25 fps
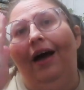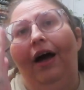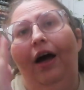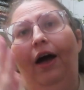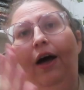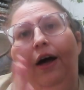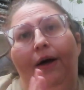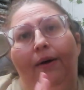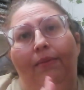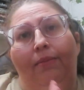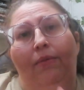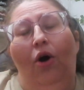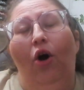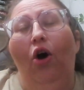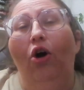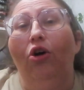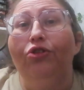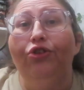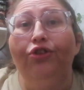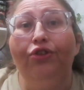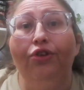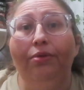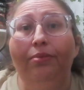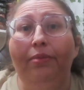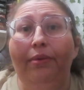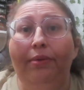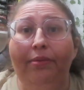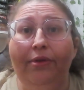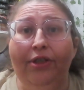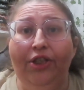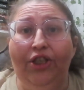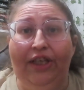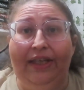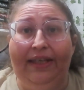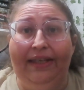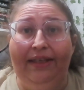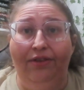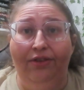Also remember
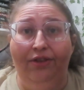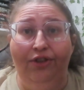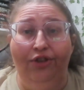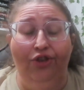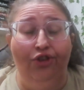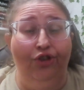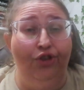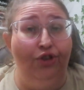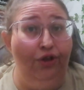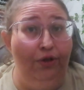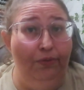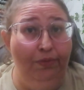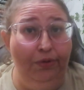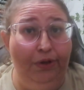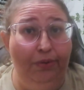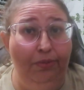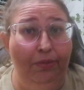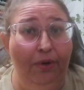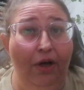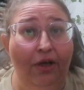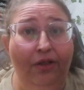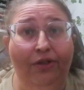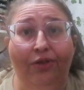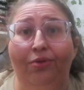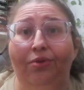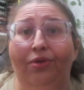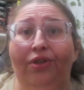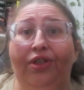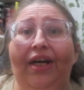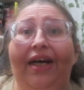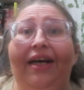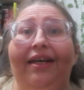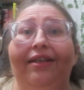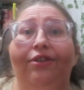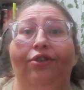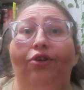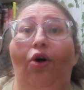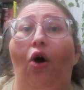to check out the description box, which
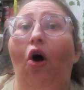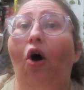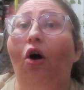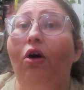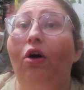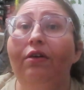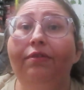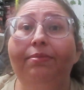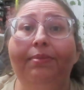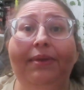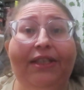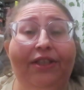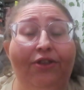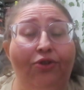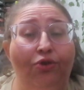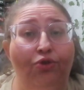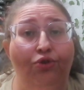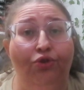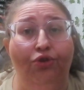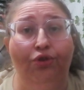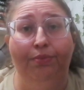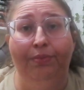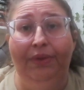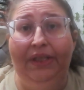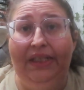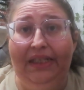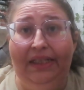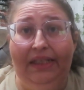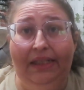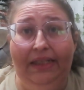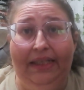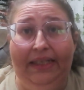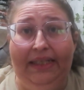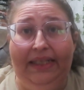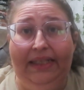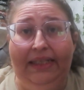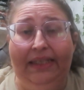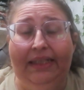has all of my social media
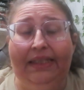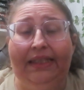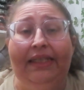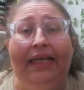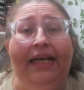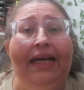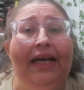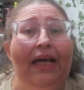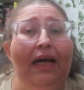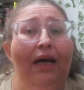links,